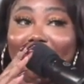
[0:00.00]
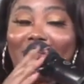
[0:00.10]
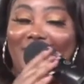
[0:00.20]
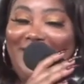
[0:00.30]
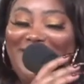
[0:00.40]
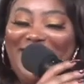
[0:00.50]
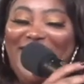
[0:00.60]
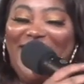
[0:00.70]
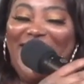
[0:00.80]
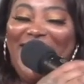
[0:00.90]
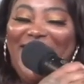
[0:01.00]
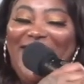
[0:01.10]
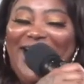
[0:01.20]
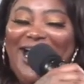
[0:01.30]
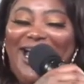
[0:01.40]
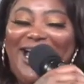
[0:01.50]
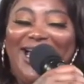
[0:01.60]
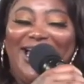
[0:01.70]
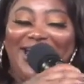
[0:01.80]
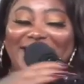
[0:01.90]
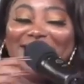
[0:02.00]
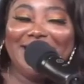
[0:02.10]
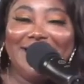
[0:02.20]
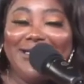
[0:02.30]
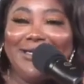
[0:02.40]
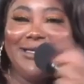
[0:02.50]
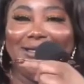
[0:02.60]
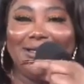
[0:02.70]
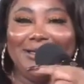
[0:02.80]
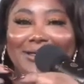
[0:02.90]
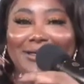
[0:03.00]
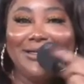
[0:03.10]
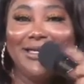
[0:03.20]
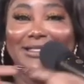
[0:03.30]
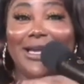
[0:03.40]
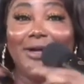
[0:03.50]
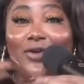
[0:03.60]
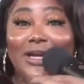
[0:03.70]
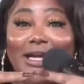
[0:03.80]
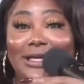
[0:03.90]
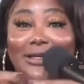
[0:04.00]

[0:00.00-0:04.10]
the way I'll finish your life. It's not connecting.